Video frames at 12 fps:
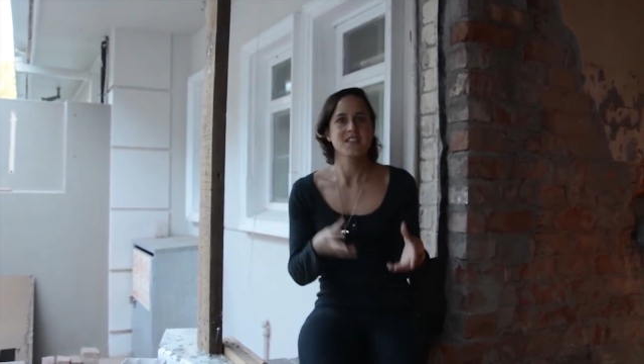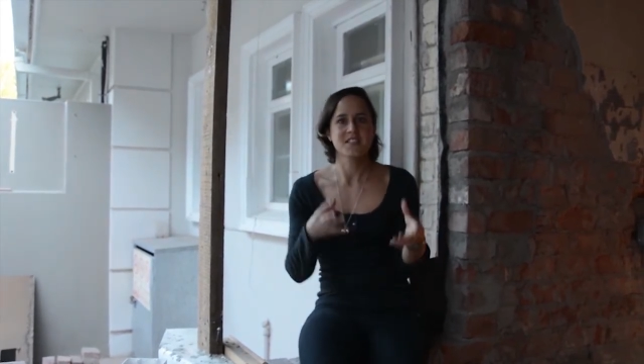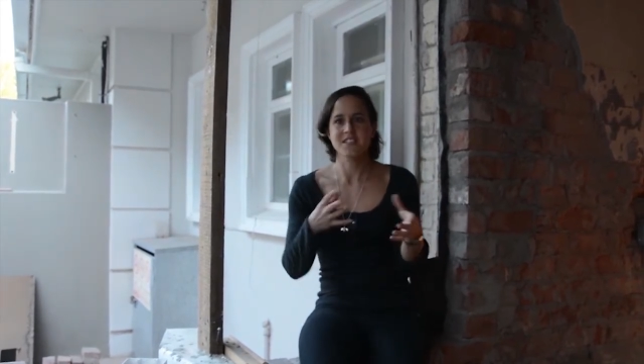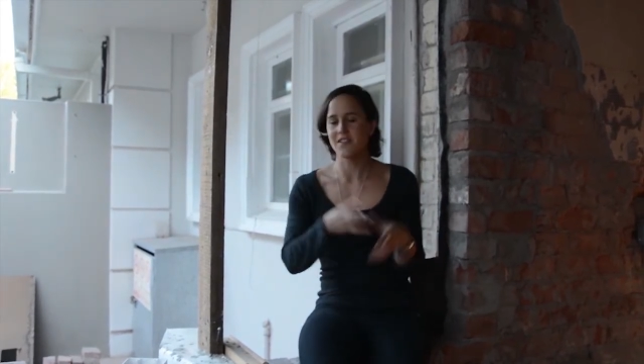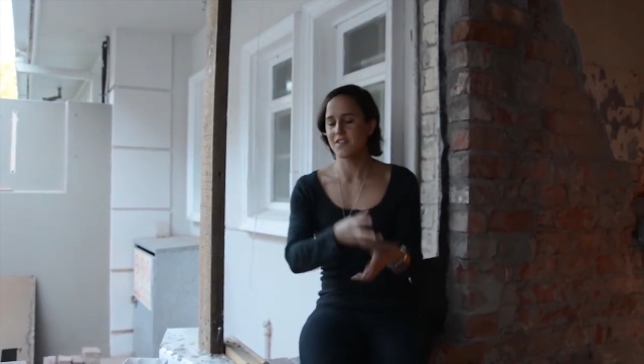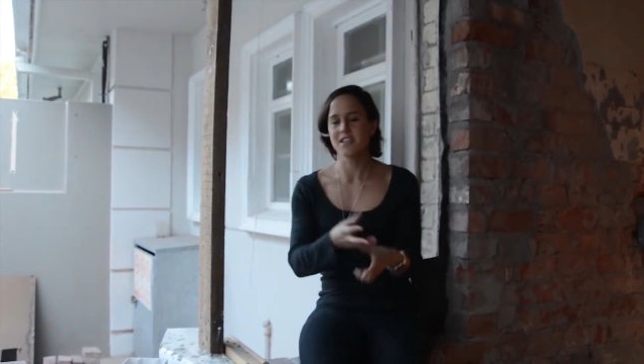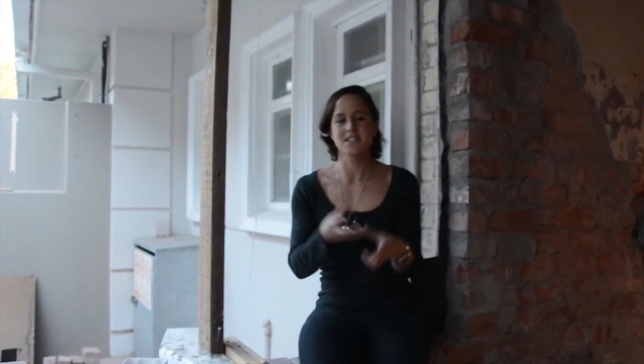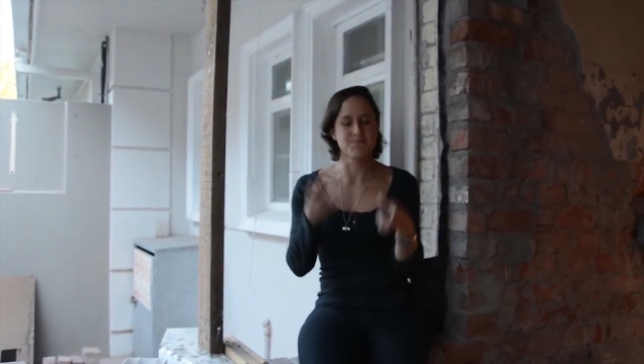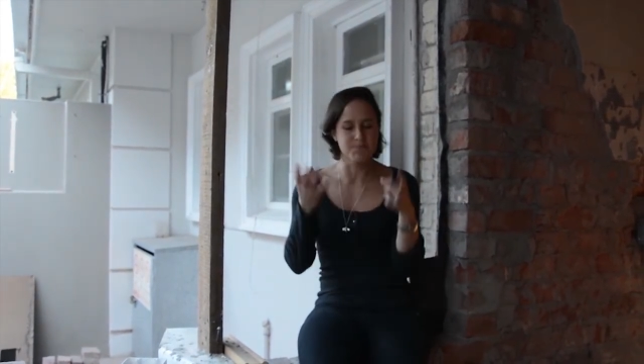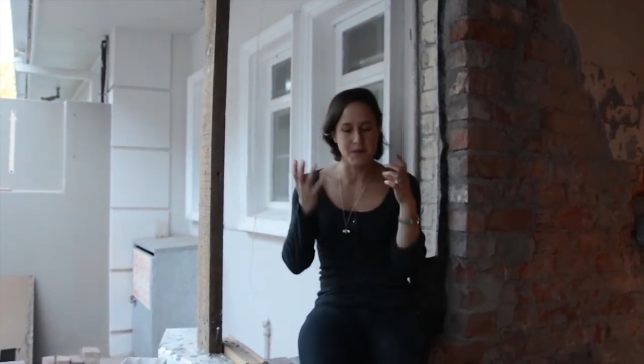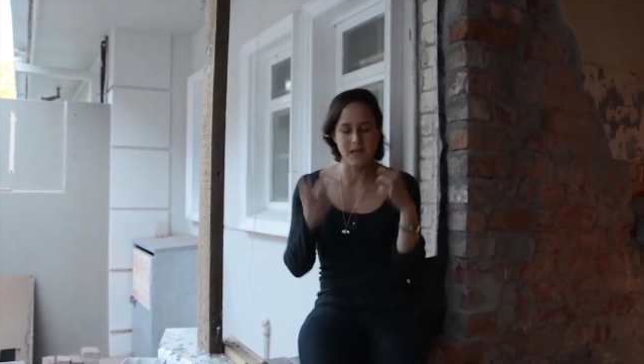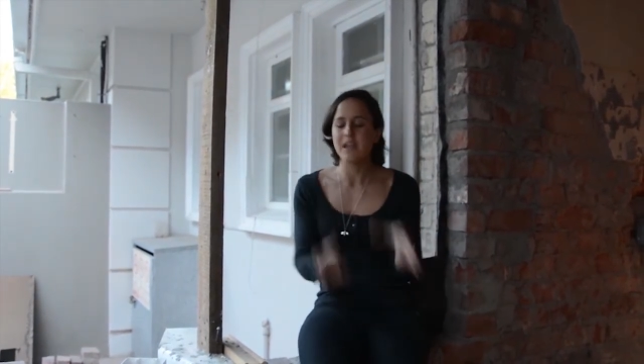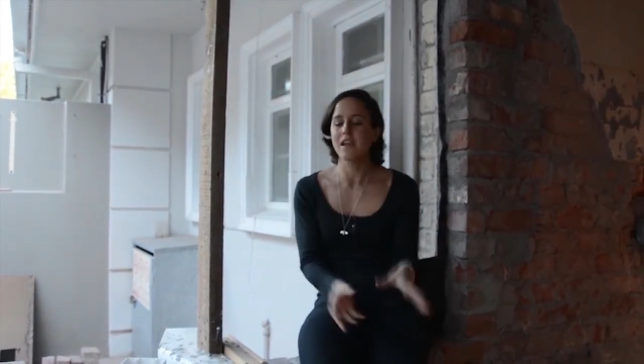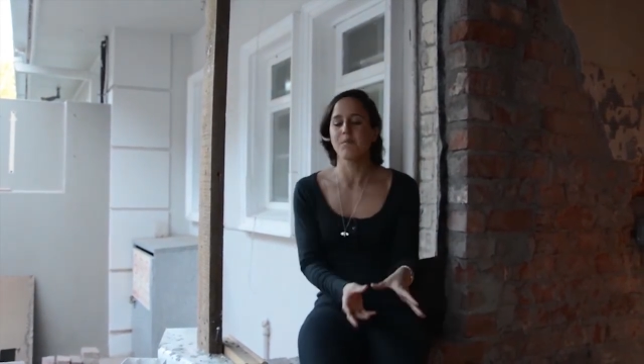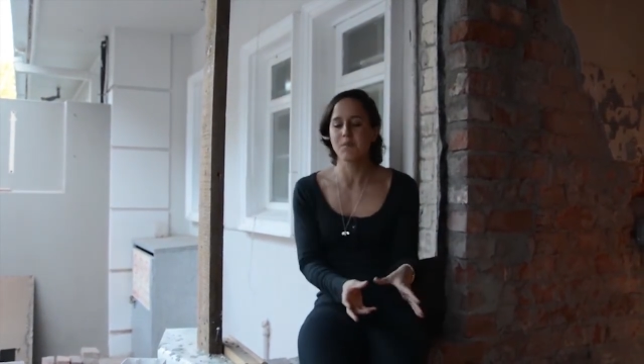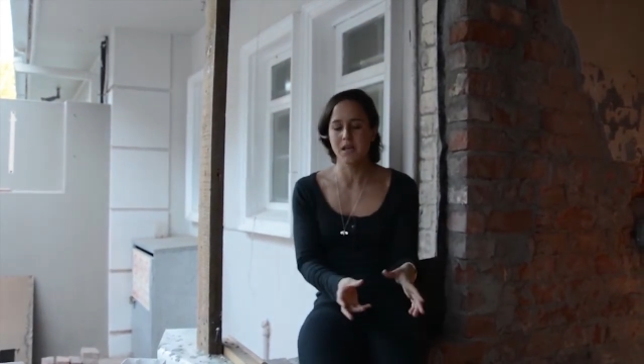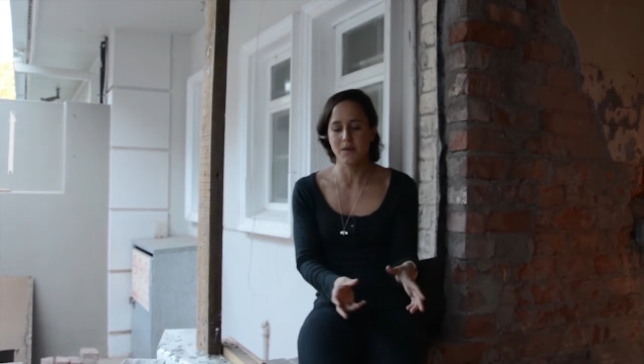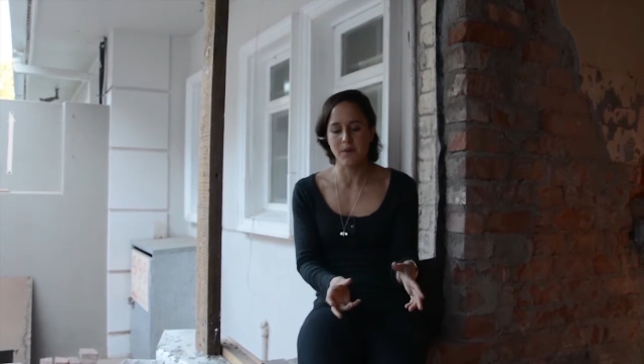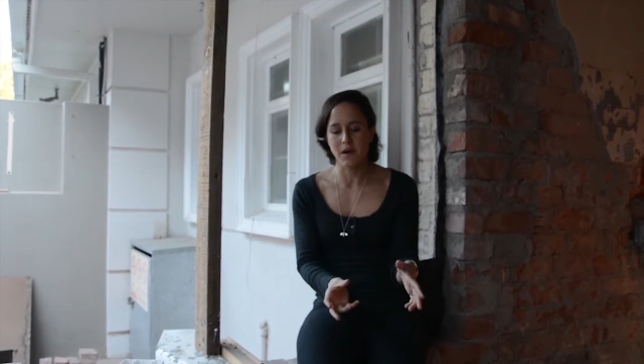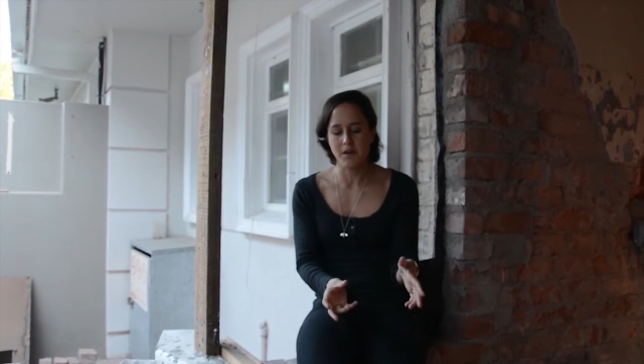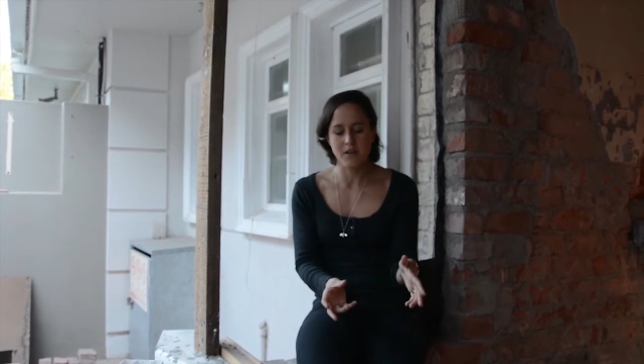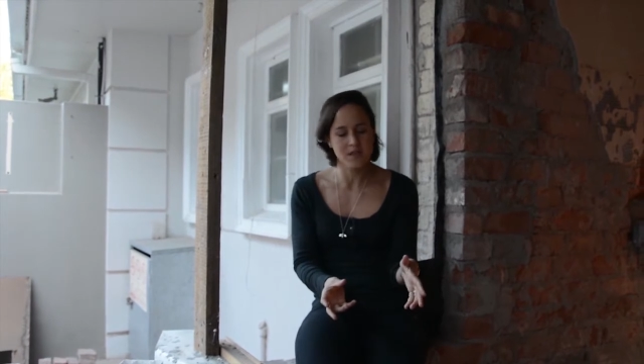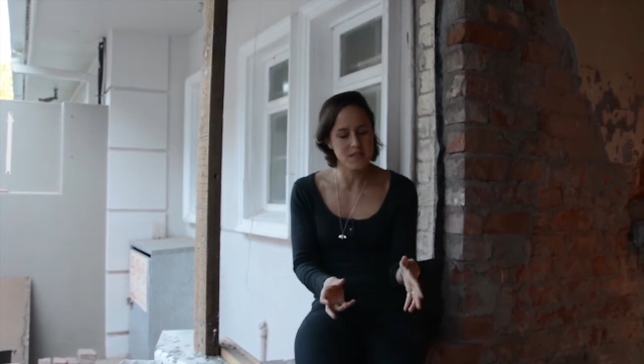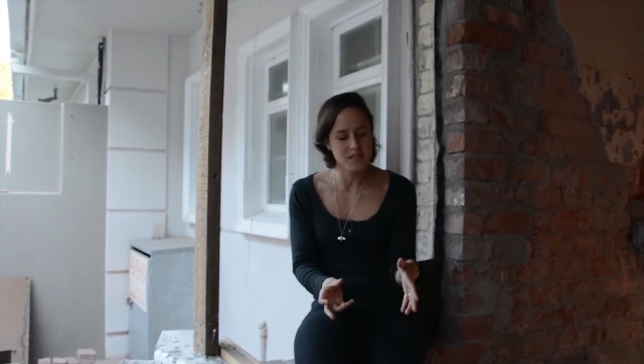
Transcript: something's bugging me about it,